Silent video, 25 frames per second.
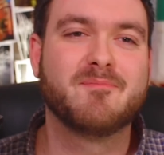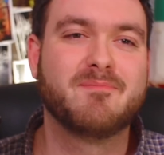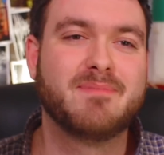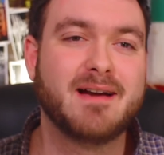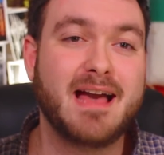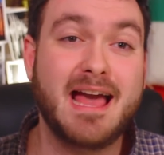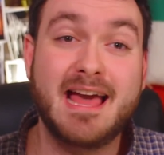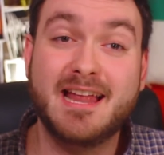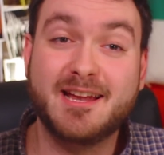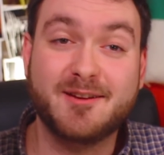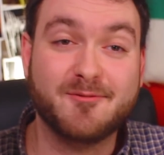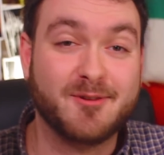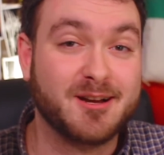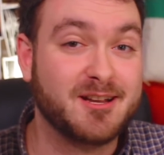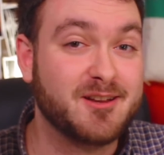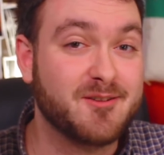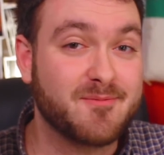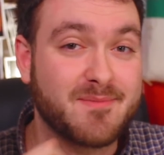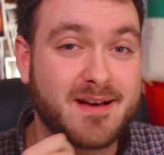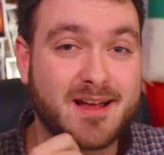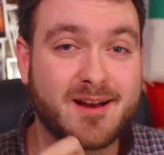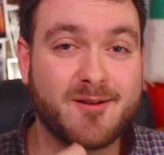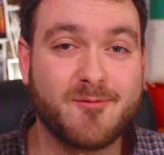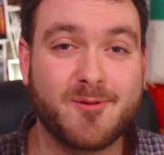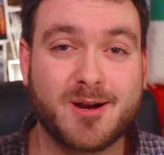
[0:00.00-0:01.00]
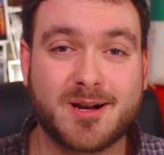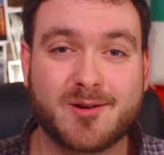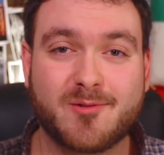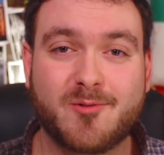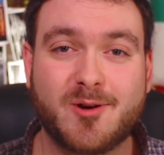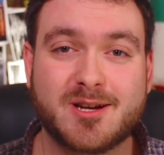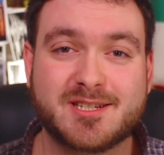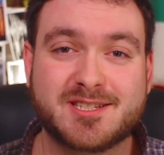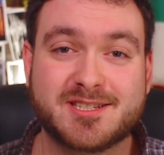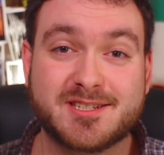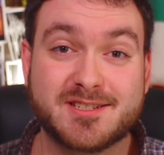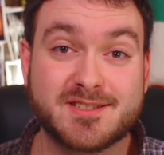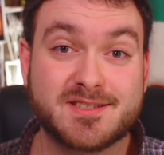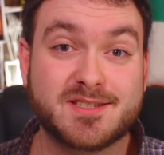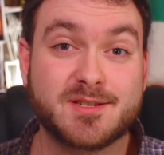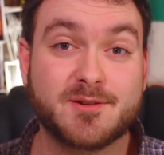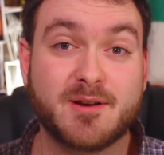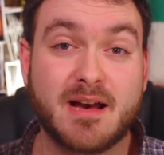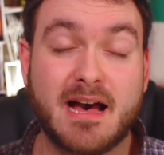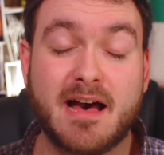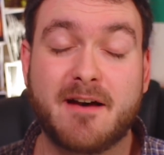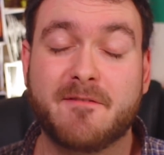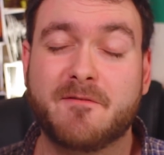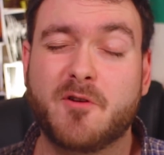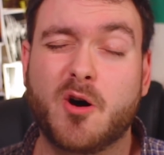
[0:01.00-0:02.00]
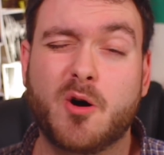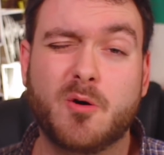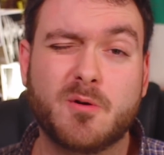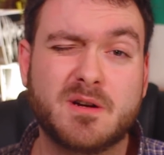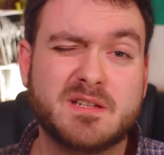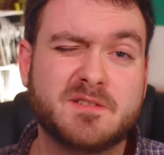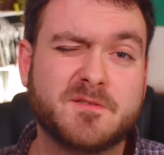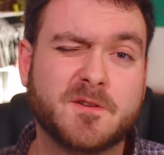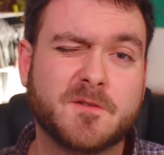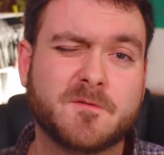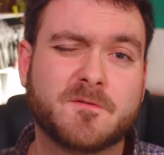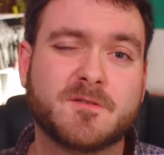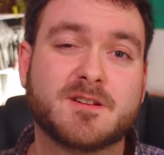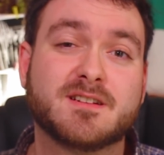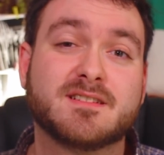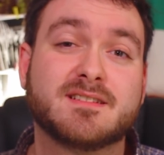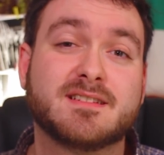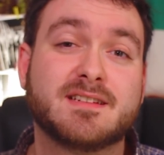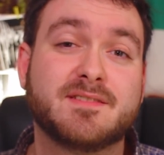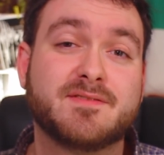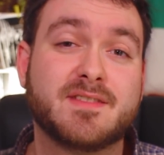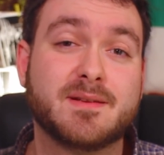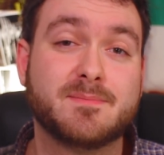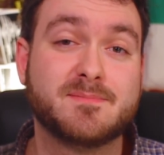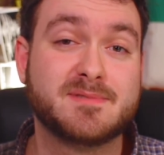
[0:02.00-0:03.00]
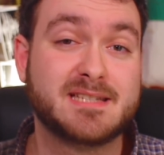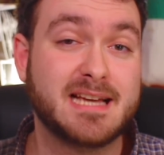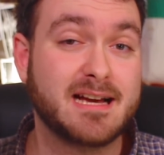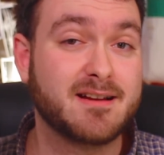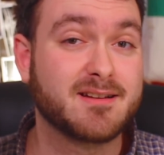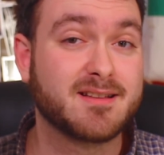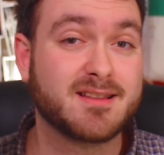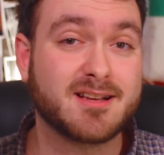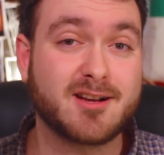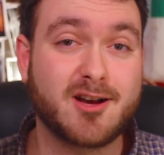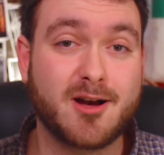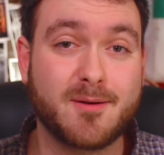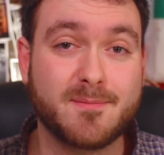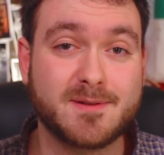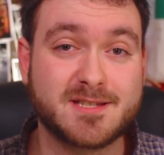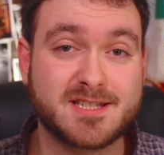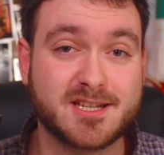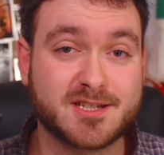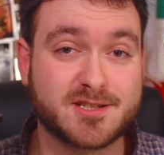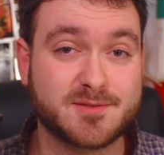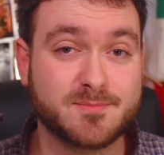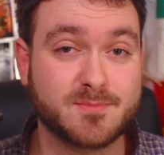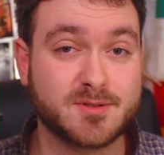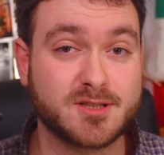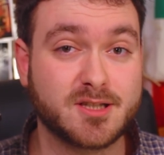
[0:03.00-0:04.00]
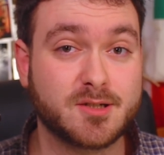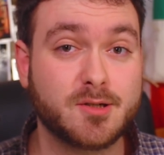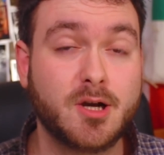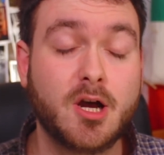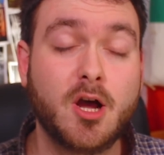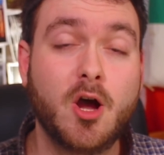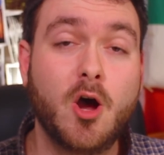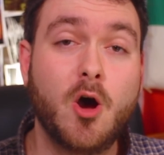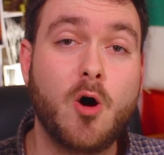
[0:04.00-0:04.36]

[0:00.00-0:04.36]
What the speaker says: But anyway, no matter what questions you have, always feel free to leave them down in the comment section below.